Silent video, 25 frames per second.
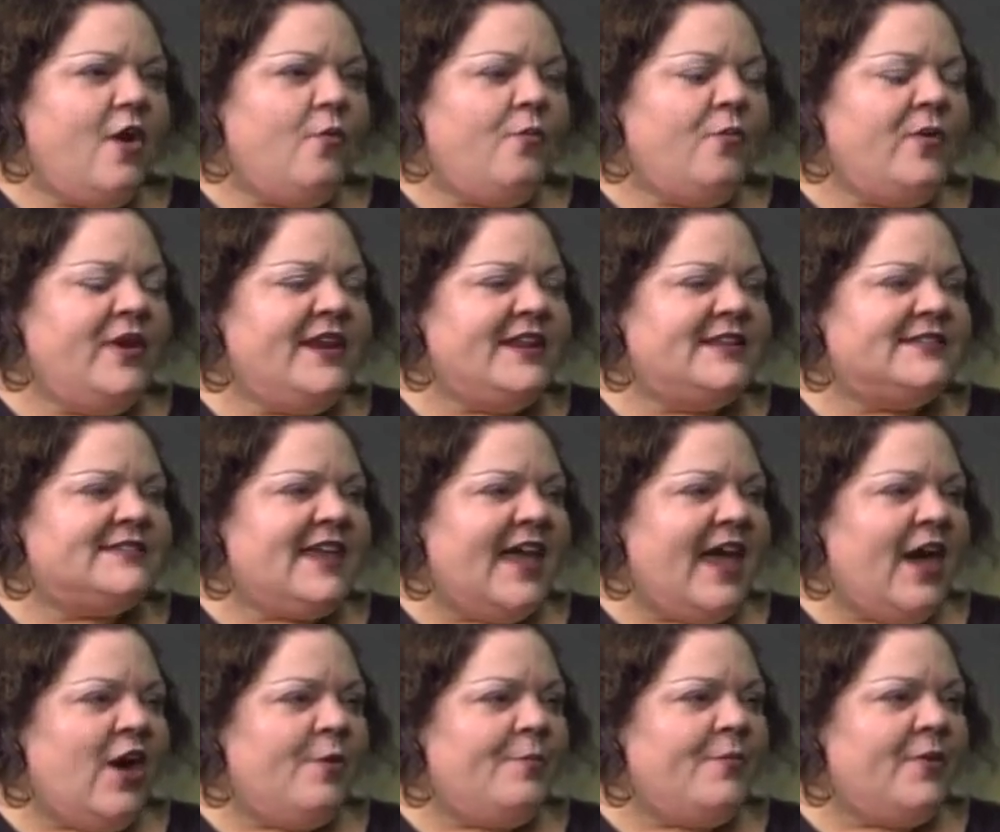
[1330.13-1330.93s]
we need to
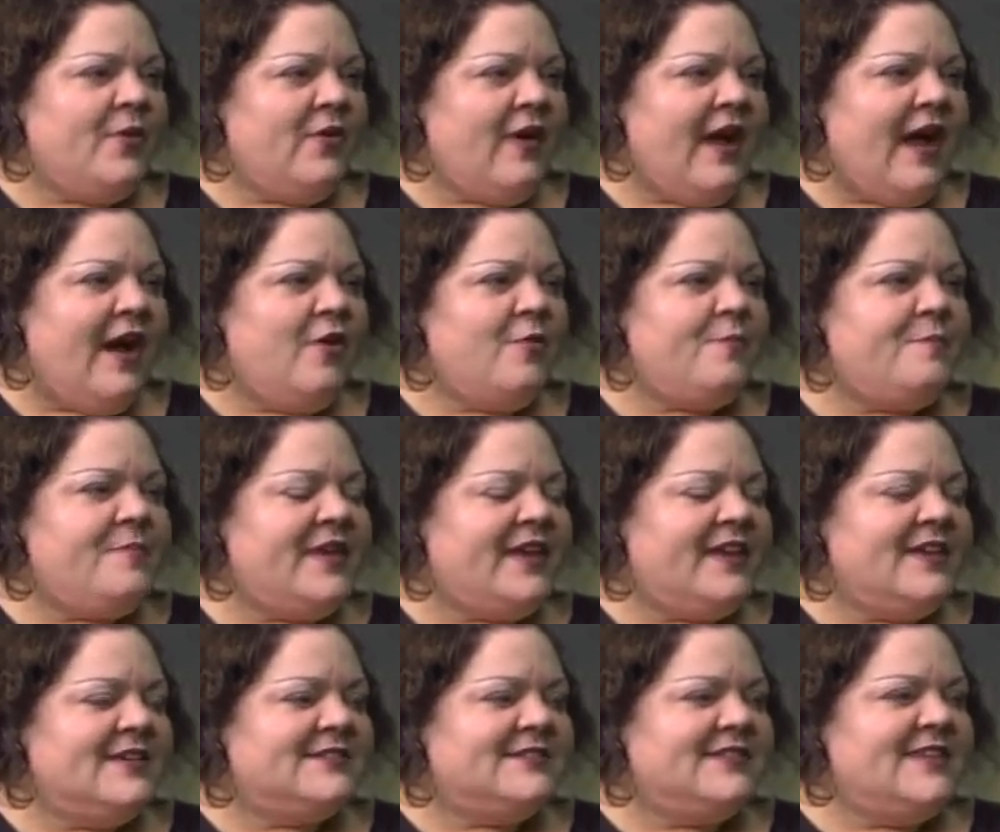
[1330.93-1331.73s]
help her out
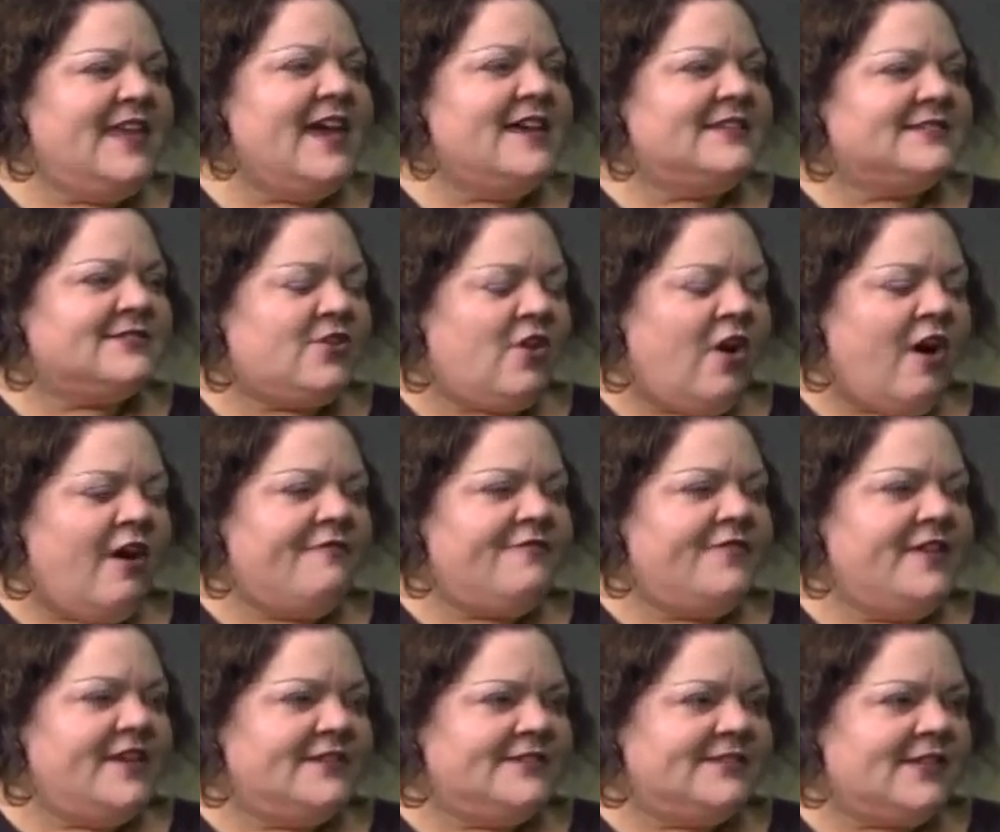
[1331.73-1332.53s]
because, yes,
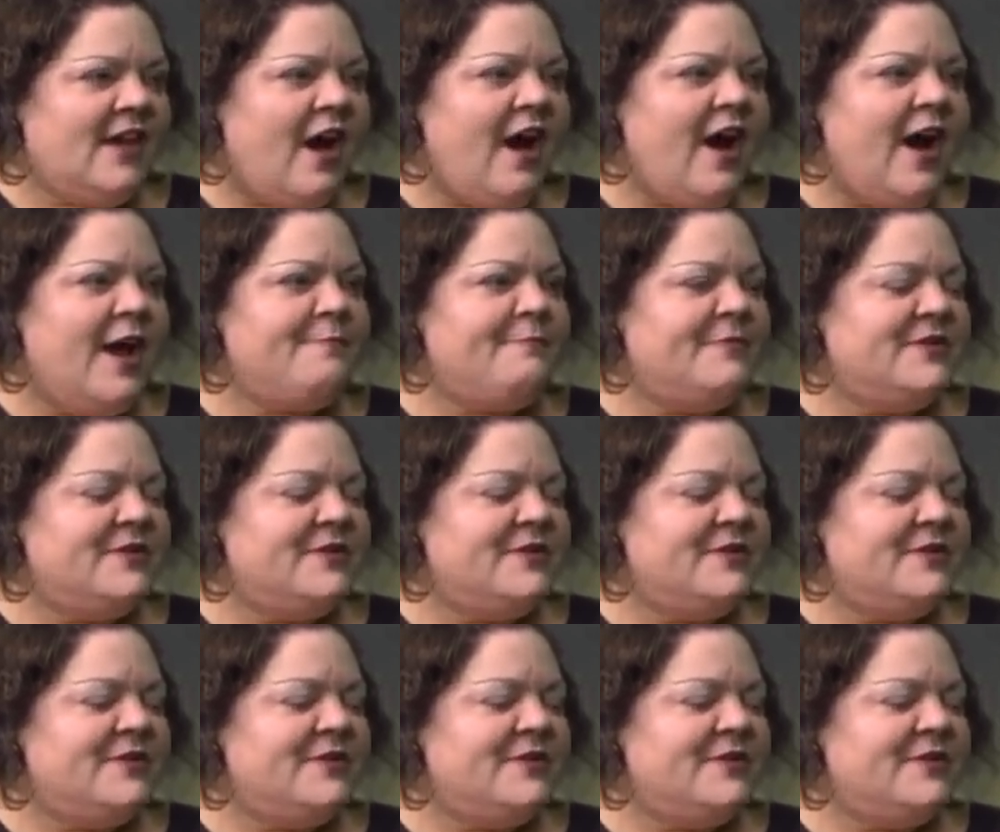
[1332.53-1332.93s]
coffee is hot,